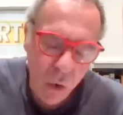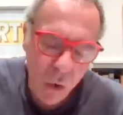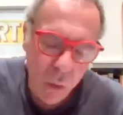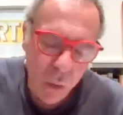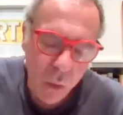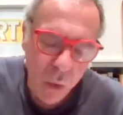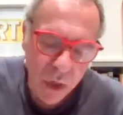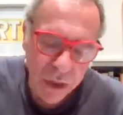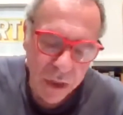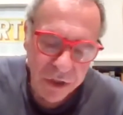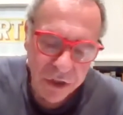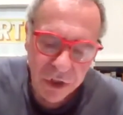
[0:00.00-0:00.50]

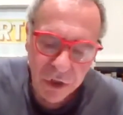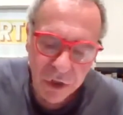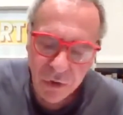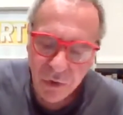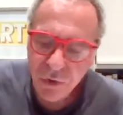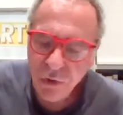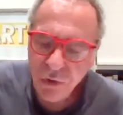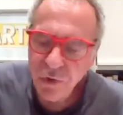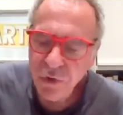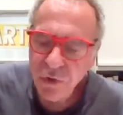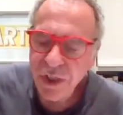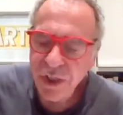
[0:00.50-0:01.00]
1, 2,
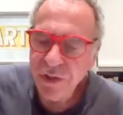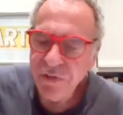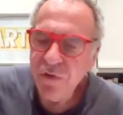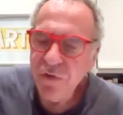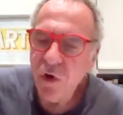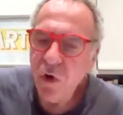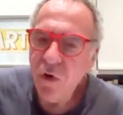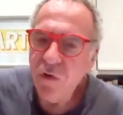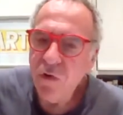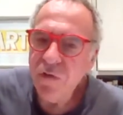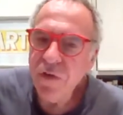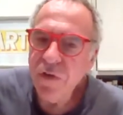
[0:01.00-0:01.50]
3,
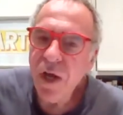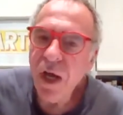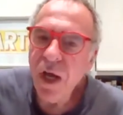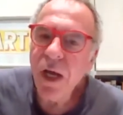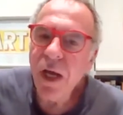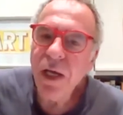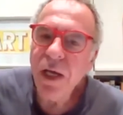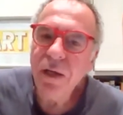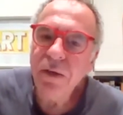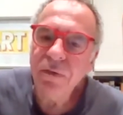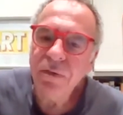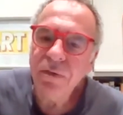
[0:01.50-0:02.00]
4,
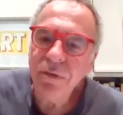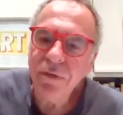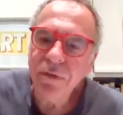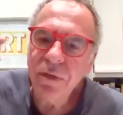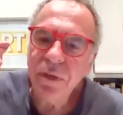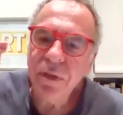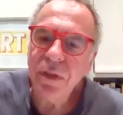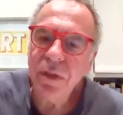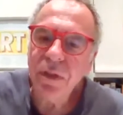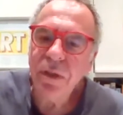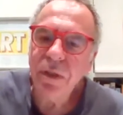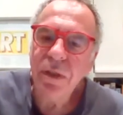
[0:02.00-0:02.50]
5.
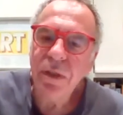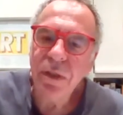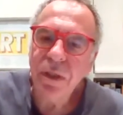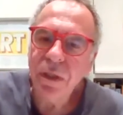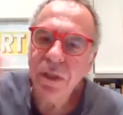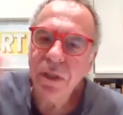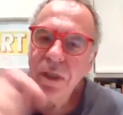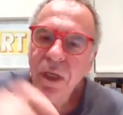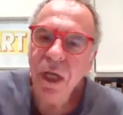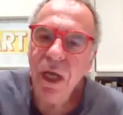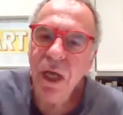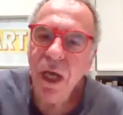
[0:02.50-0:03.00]

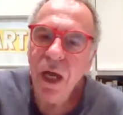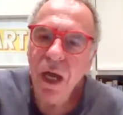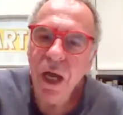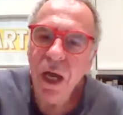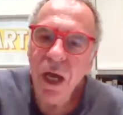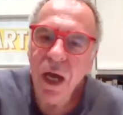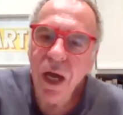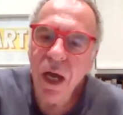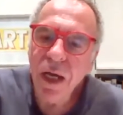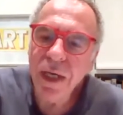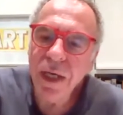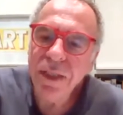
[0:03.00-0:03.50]

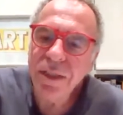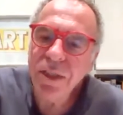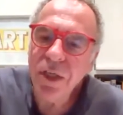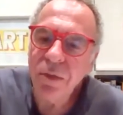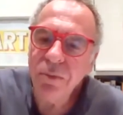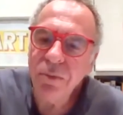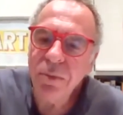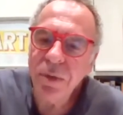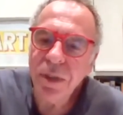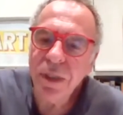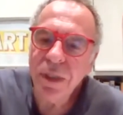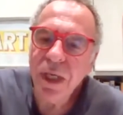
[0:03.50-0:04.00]
Eyes
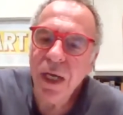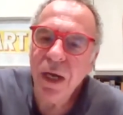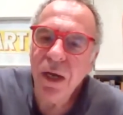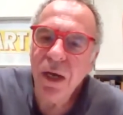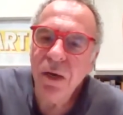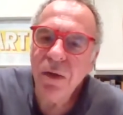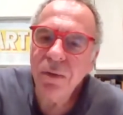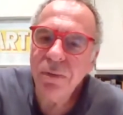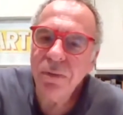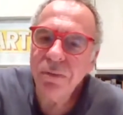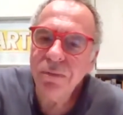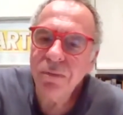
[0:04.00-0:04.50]
open now.
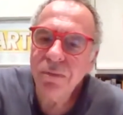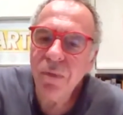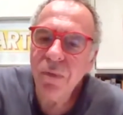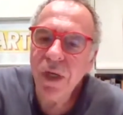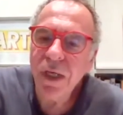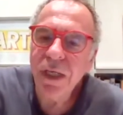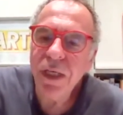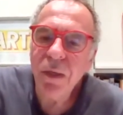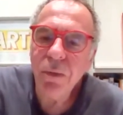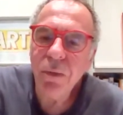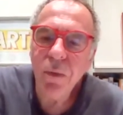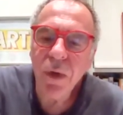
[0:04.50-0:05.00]

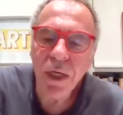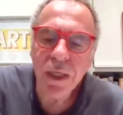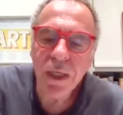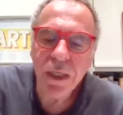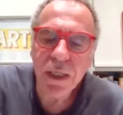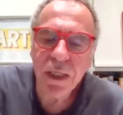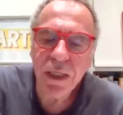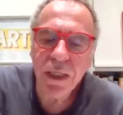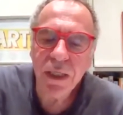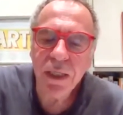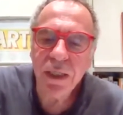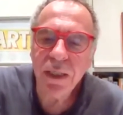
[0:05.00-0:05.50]
Wakey,
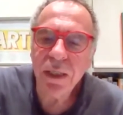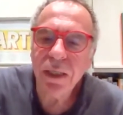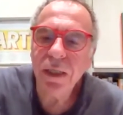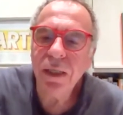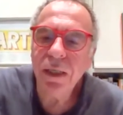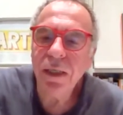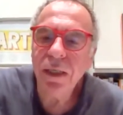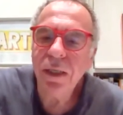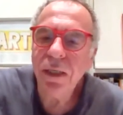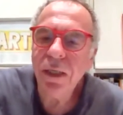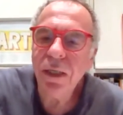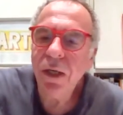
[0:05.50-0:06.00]
wakey.
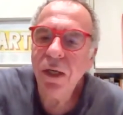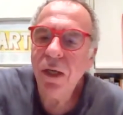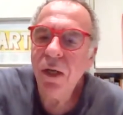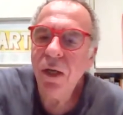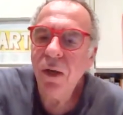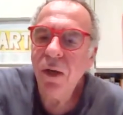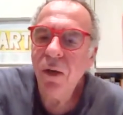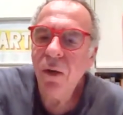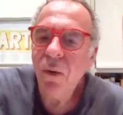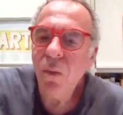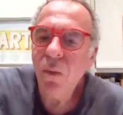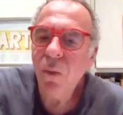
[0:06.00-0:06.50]

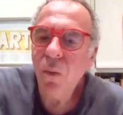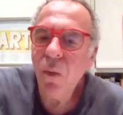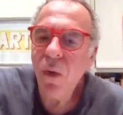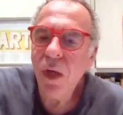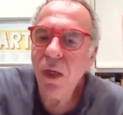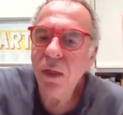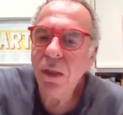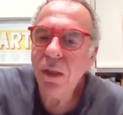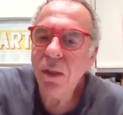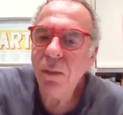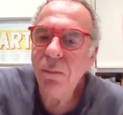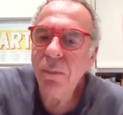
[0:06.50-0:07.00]

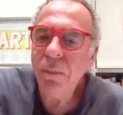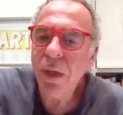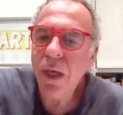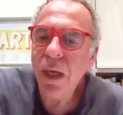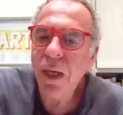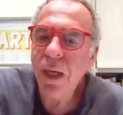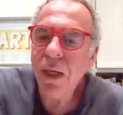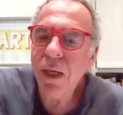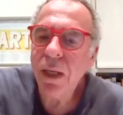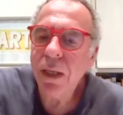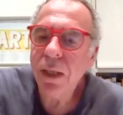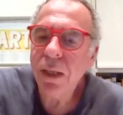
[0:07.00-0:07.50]
Welcome
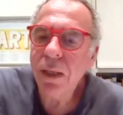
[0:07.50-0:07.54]
back.